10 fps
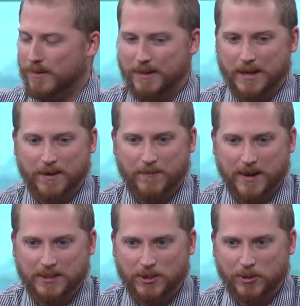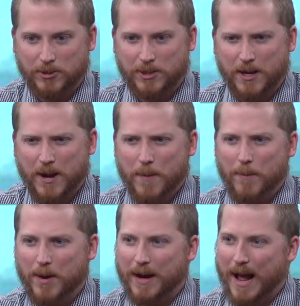the investors.
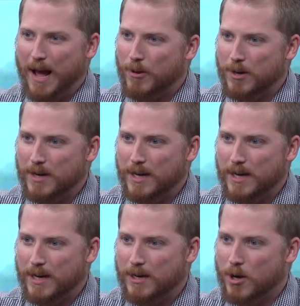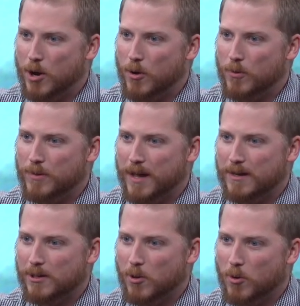But how did he know that
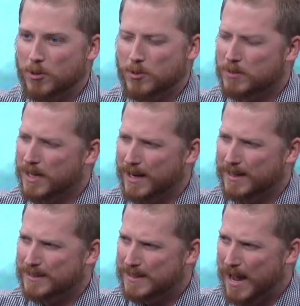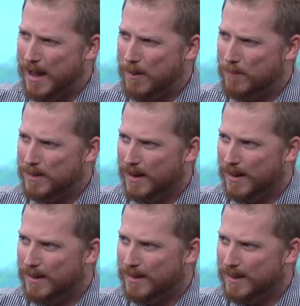Dolores was going to get stabbed
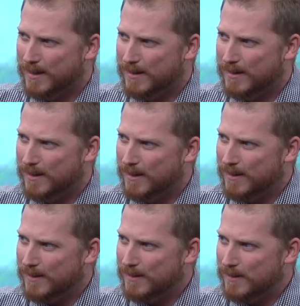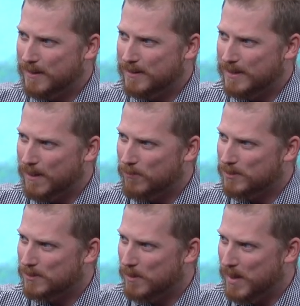and that? Because that
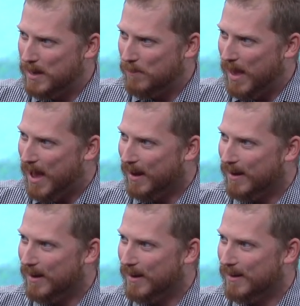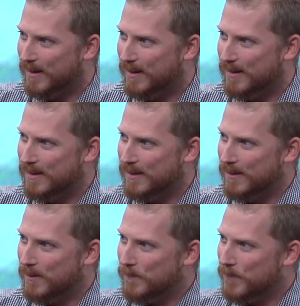was the Man in Black, and
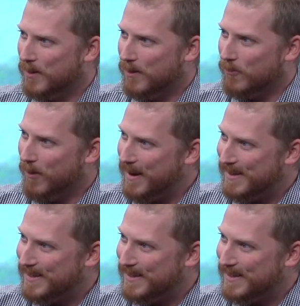right.